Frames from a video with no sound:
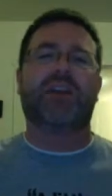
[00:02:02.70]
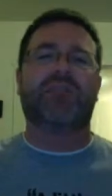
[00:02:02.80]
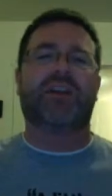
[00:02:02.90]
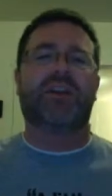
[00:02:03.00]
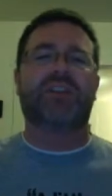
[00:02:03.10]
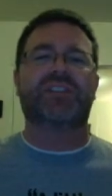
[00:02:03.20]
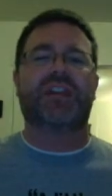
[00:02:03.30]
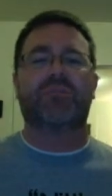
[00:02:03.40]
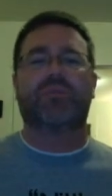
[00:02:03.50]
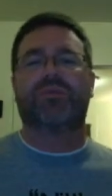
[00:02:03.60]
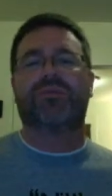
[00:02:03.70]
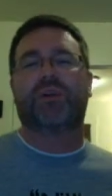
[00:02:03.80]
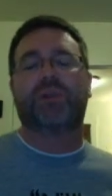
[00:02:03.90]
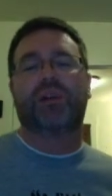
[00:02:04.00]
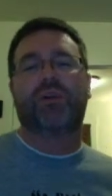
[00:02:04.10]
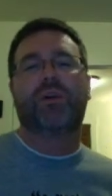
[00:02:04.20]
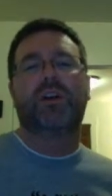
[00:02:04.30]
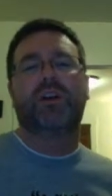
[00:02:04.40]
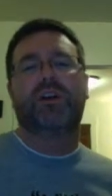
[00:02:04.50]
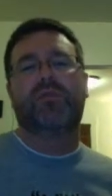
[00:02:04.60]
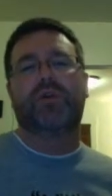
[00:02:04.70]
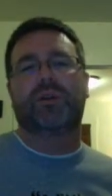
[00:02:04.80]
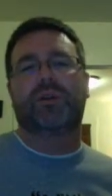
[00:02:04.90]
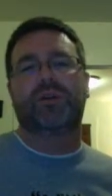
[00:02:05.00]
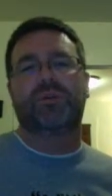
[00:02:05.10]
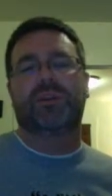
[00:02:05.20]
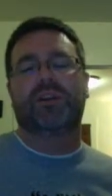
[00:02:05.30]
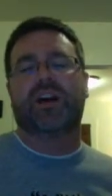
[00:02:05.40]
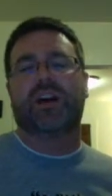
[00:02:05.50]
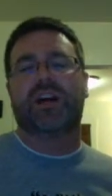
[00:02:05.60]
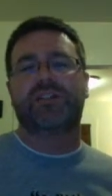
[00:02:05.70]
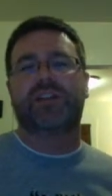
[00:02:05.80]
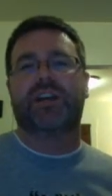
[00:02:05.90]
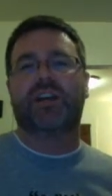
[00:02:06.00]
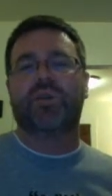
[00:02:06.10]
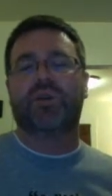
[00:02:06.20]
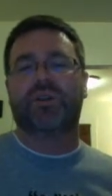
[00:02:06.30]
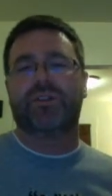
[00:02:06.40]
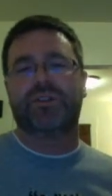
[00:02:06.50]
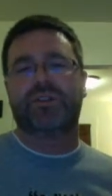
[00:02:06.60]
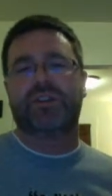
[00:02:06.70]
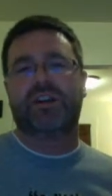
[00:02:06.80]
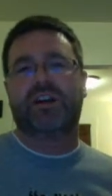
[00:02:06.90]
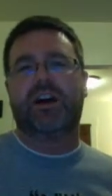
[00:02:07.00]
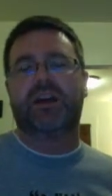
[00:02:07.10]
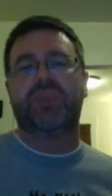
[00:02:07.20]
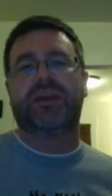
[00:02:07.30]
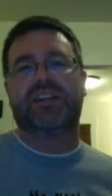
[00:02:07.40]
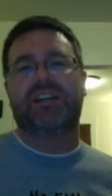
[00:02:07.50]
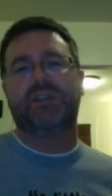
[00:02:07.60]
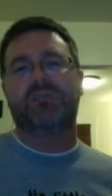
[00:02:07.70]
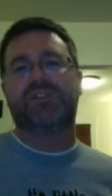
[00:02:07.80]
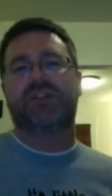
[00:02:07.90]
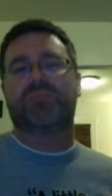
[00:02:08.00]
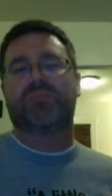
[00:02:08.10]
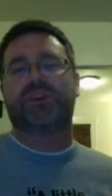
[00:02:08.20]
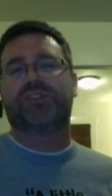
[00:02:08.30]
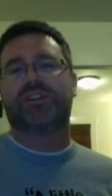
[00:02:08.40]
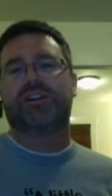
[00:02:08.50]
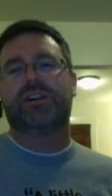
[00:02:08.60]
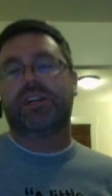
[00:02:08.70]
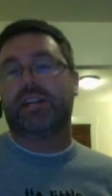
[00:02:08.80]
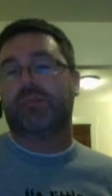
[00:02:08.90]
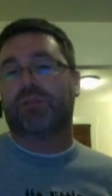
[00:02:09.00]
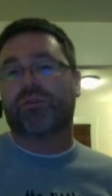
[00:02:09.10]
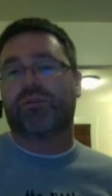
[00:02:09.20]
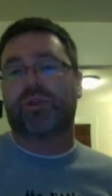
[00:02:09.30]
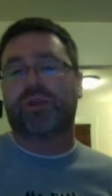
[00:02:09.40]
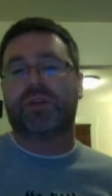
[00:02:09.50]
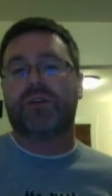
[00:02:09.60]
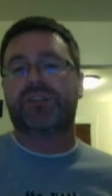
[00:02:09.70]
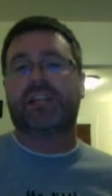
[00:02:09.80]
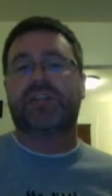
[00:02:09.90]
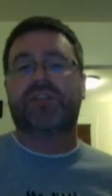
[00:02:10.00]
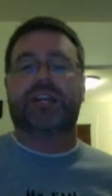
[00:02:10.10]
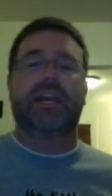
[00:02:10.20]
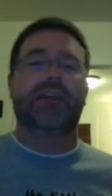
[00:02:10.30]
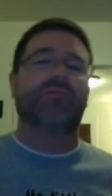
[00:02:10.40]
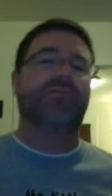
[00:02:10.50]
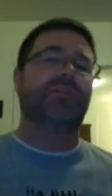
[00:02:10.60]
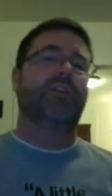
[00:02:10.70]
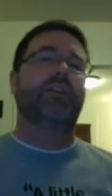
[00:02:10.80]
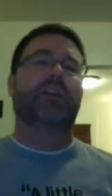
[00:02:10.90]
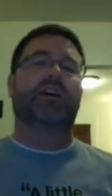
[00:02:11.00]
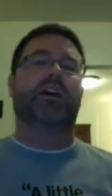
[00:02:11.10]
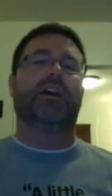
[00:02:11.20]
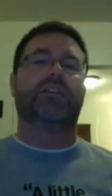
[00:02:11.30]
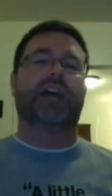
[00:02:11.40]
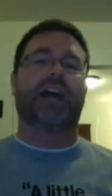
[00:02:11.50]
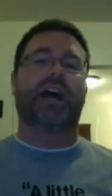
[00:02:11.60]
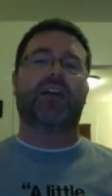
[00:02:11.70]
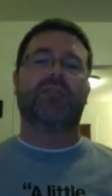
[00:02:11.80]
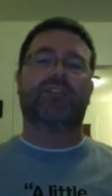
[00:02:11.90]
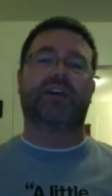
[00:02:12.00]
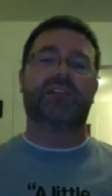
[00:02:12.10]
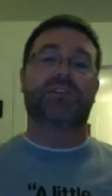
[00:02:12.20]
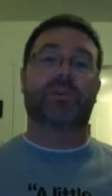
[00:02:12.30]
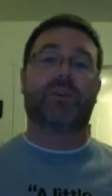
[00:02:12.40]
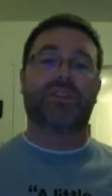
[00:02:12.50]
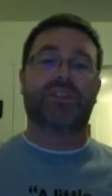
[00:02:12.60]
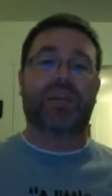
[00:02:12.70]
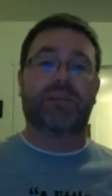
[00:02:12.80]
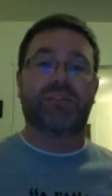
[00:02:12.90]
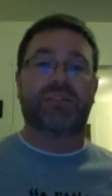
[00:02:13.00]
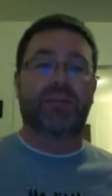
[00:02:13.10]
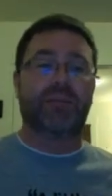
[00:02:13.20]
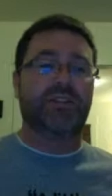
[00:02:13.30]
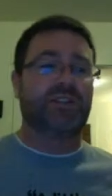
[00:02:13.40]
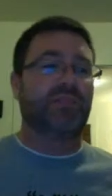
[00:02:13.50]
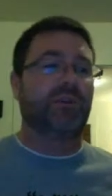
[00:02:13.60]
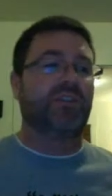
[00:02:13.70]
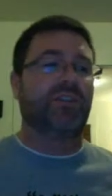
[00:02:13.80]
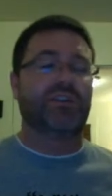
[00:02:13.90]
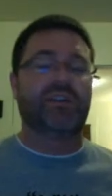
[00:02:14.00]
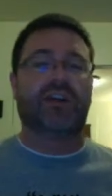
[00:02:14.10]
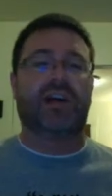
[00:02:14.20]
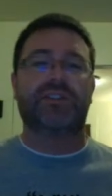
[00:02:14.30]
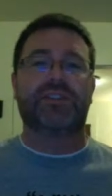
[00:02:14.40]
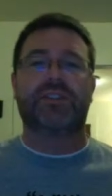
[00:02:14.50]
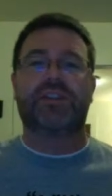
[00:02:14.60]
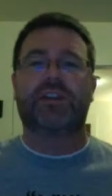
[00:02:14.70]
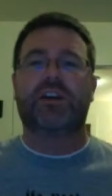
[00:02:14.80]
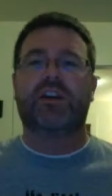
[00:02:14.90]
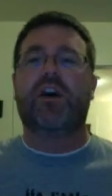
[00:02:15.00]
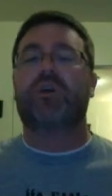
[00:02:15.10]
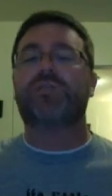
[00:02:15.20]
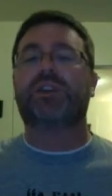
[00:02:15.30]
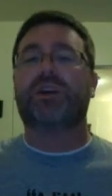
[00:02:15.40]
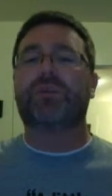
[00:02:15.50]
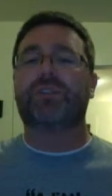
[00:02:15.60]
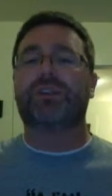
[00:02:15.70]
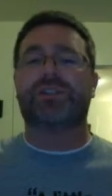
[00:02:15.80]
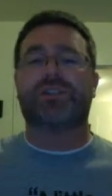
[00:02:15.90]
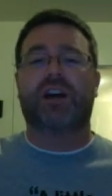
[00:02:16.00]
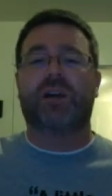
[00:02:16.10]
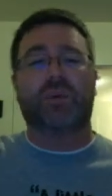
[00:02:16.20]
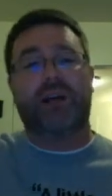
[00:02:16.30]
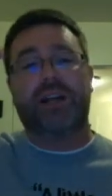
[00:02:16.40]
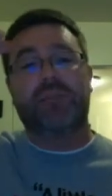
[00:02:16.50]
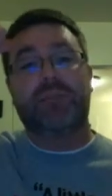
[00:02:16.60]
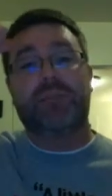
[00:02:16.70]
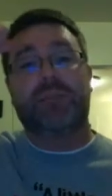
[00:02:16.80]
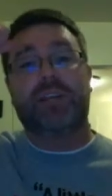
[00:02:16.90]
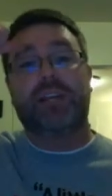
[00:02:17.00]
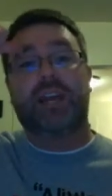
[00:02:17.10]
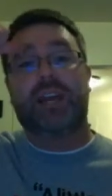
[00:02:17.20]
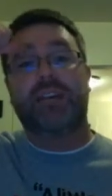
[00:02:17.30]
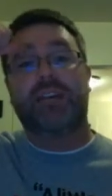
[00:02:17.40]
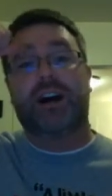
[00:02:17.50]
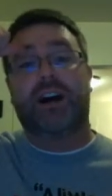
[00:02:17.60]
very same portfolio for your history class. In other words, make two separate e-portfolios even if they have somewhat the same assignment in both of those classes. Also, just reminding people again,